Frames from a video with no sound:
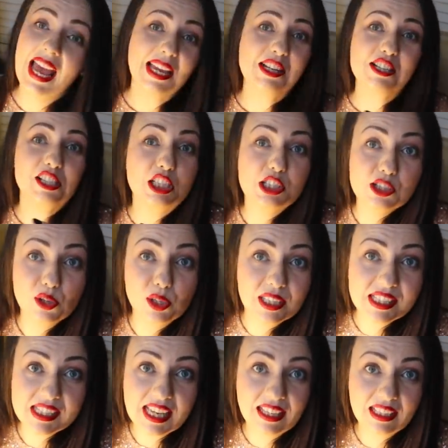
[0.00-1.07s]
Actually, it's not
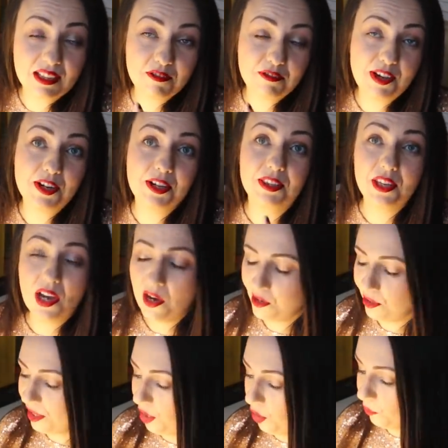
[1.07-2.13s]
exactly very
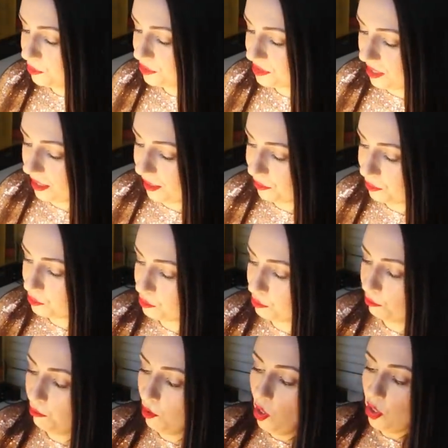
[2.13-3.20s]
dark outside,
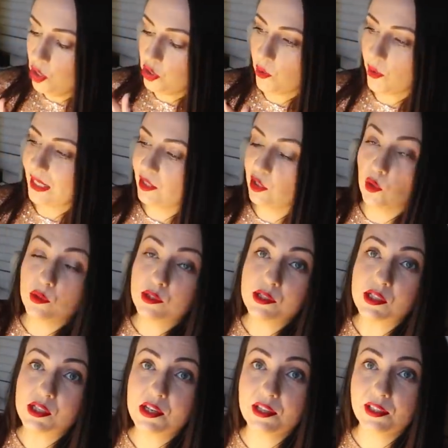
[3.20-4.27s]
so you cannot
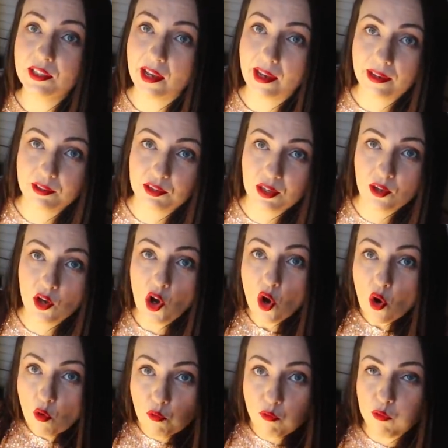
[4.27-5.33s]
see like the
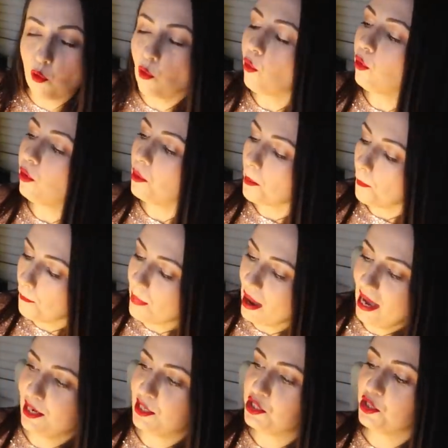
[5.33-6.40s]
full
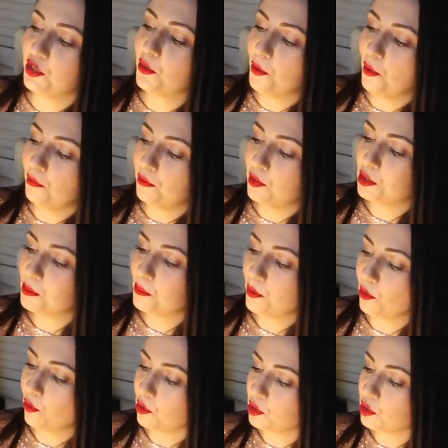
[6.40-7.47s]
magic of this
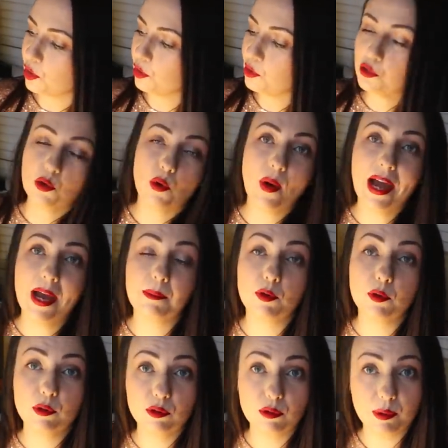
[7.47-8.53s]
project. So I'm
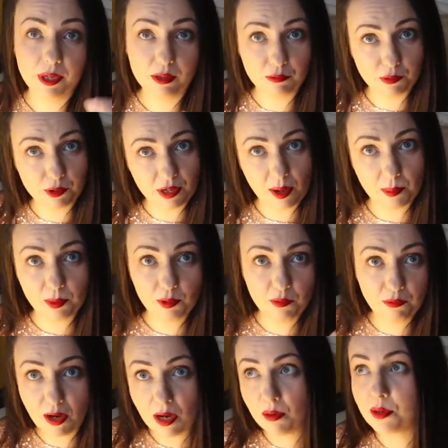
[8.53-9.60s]
going to wait for a couple
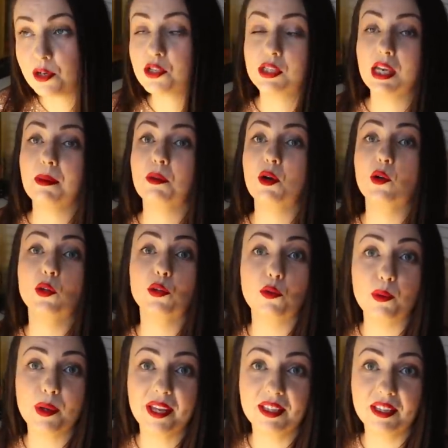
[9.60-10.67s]
of hours, I'm going
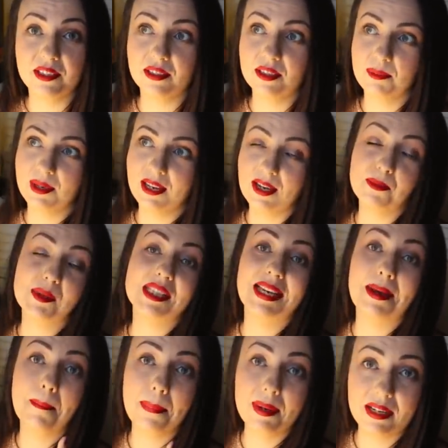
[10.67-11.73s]
to wait till it becomes
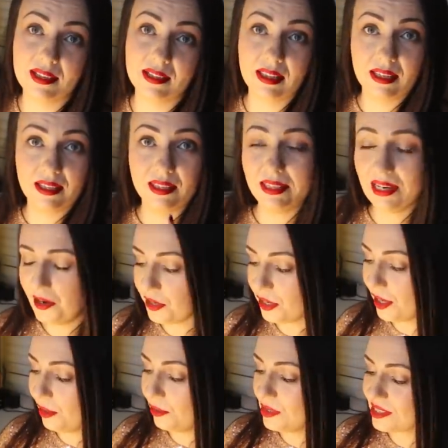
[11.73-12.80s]
completely
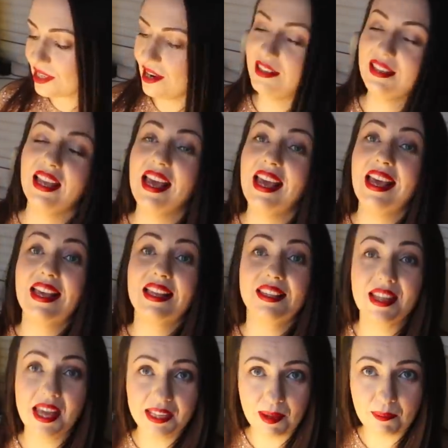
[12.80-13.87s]
dark outside,
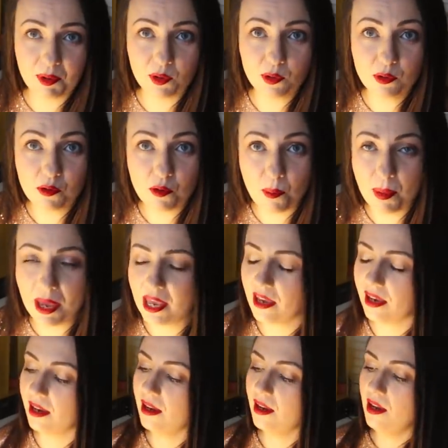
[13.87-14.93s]
then I'm going to make